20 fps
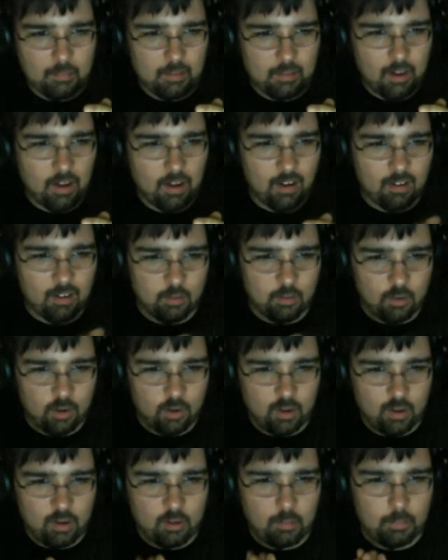Hulk
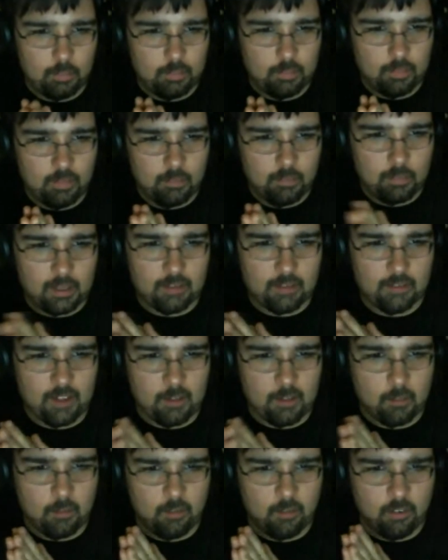will be
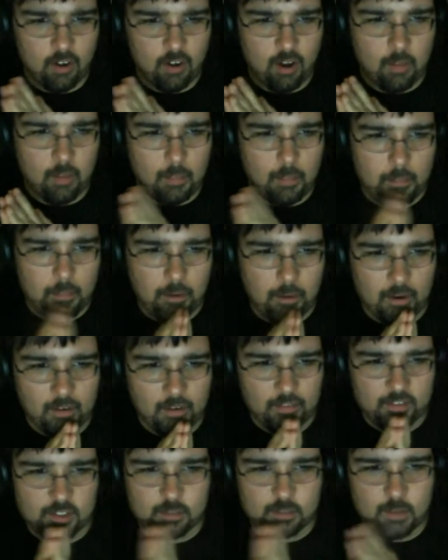available for all, but be part
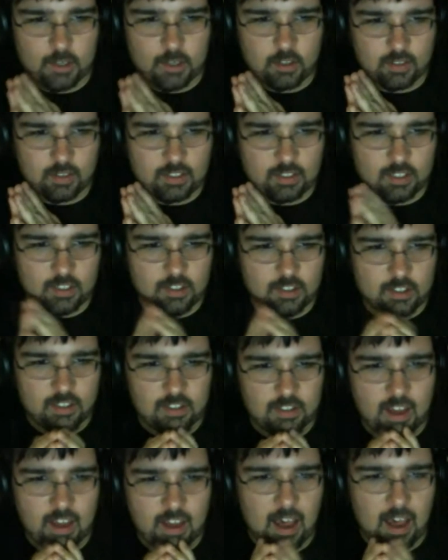of a special
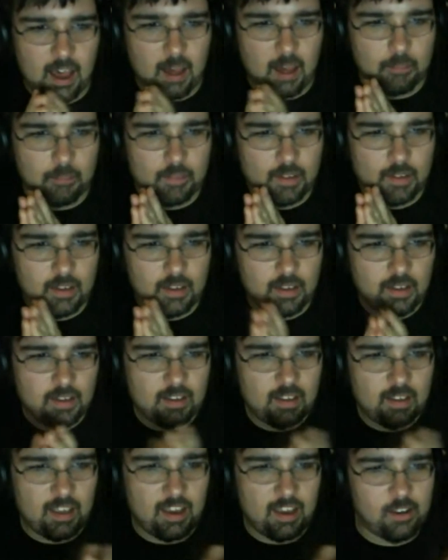edition.
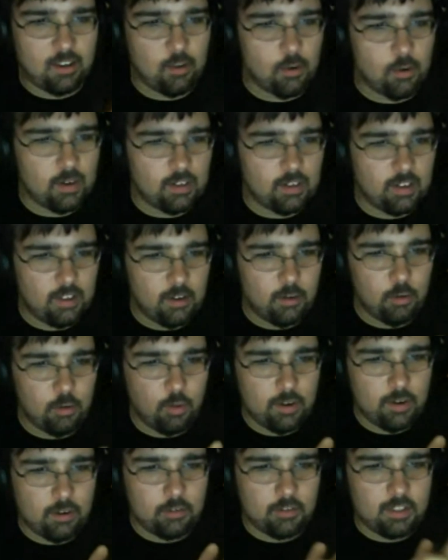Yeah, according to their
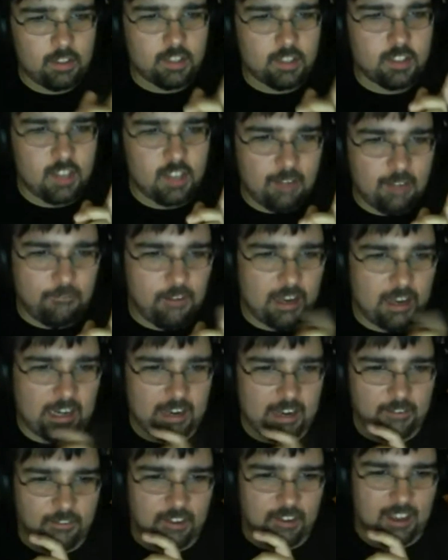Twitter, Disney
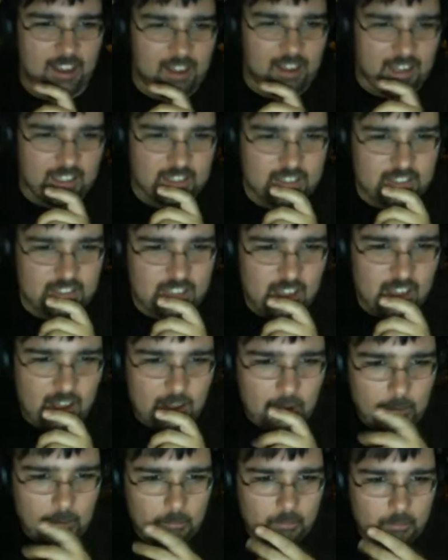Infinity fans,
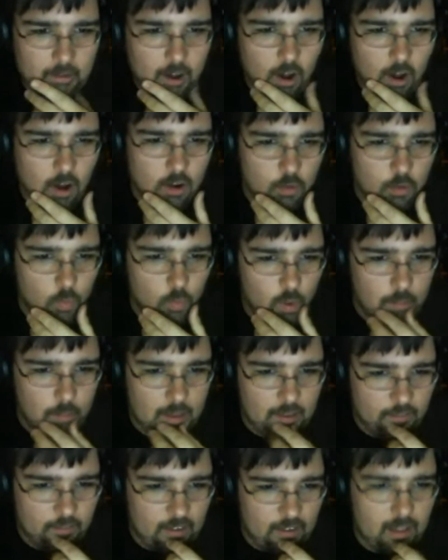Hulk will
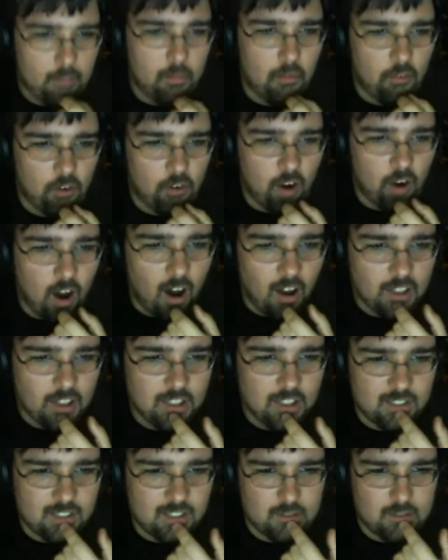be available for all
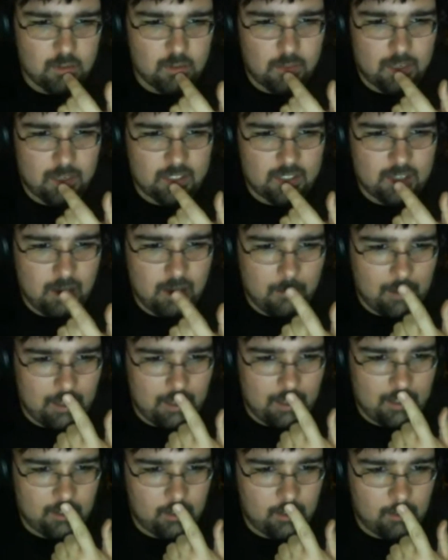systems, but is
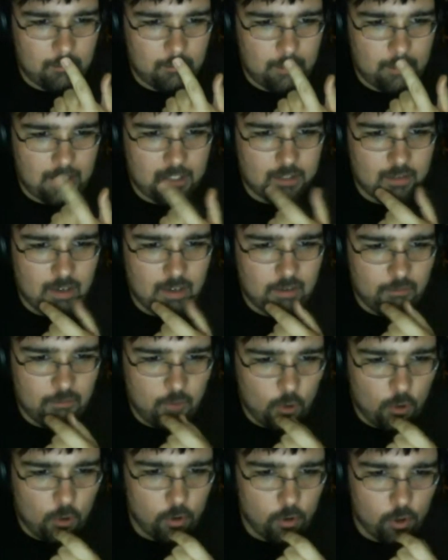coming to PS3 and
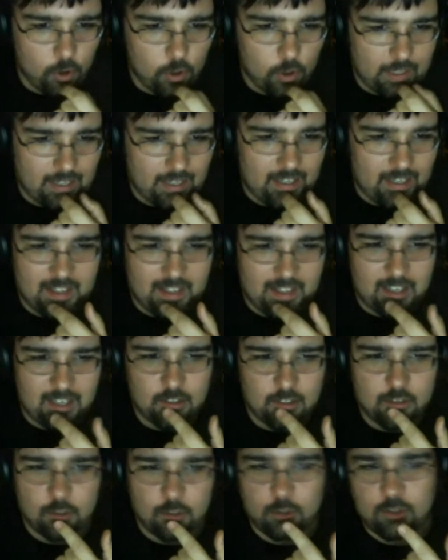4 early in the
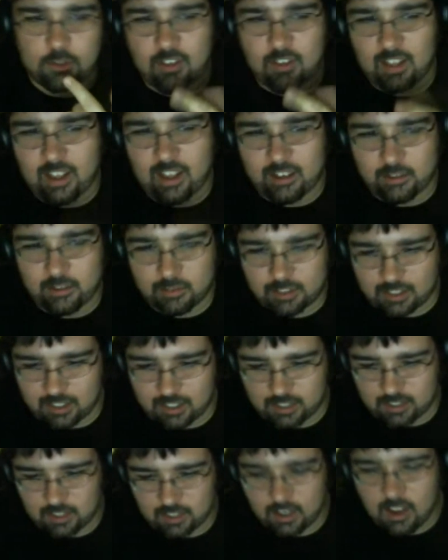exclusive collector's
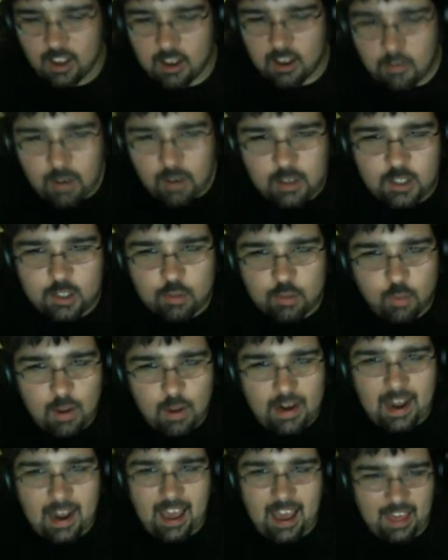edition, which is
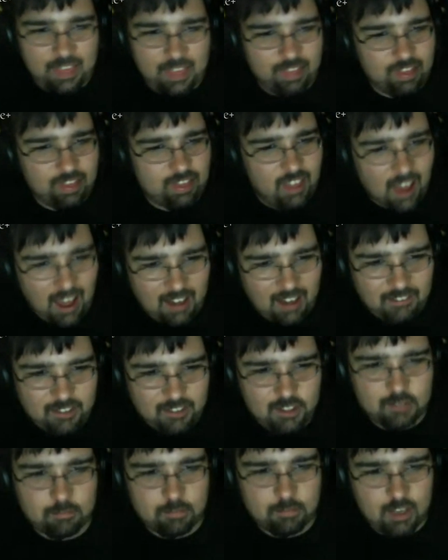what I thought
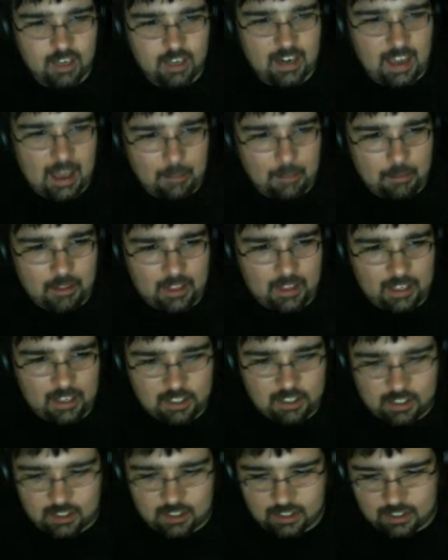was going to happen. They
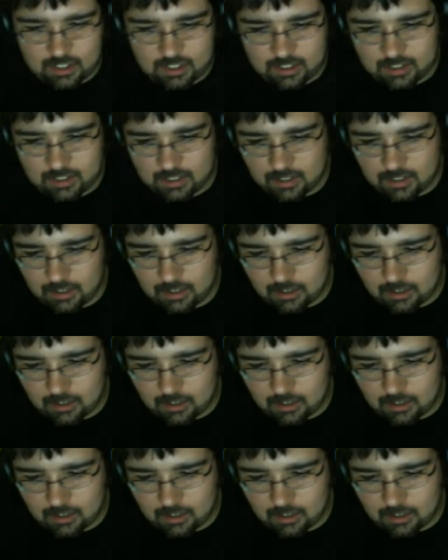just